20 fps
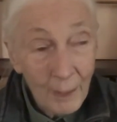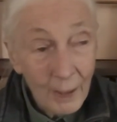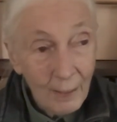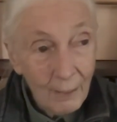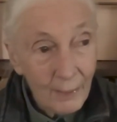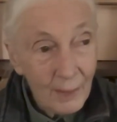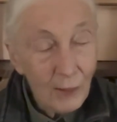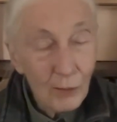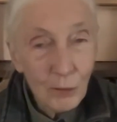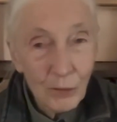
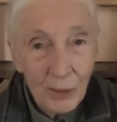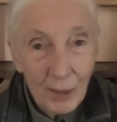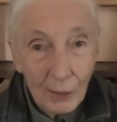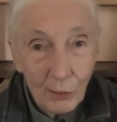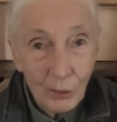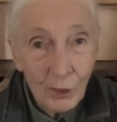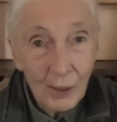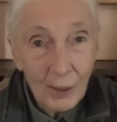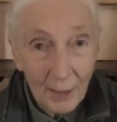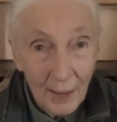this
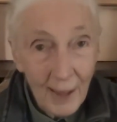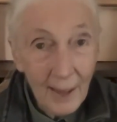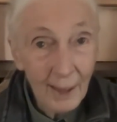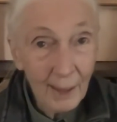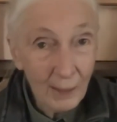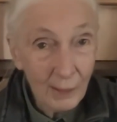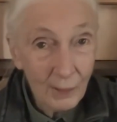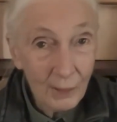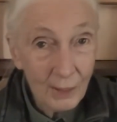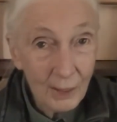
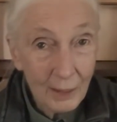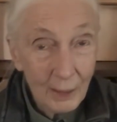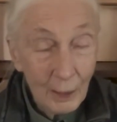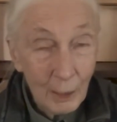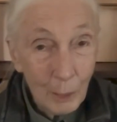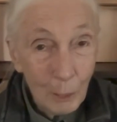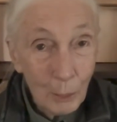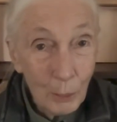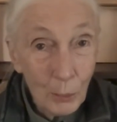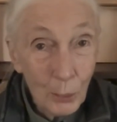disconnect
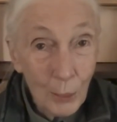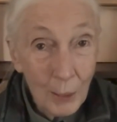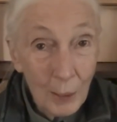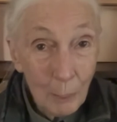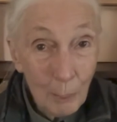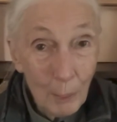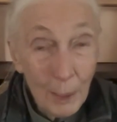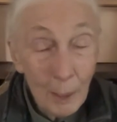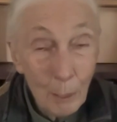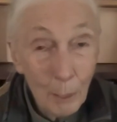between
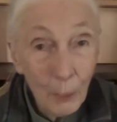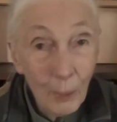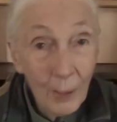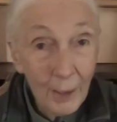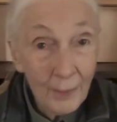people